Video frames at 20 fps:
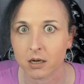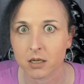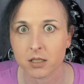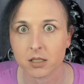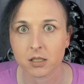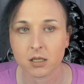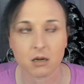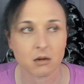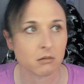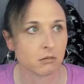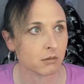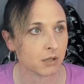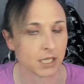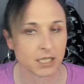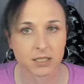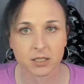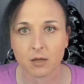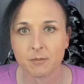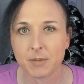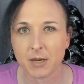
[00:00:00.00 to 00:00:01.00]
so this
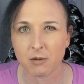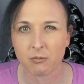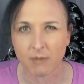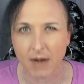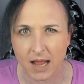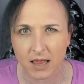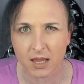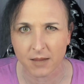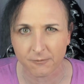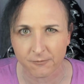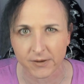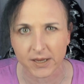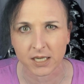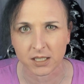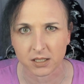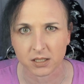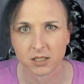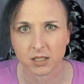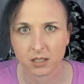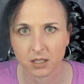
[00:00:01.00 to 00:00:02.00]
will be
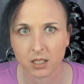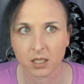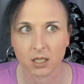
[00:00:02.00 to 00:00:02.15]
relevant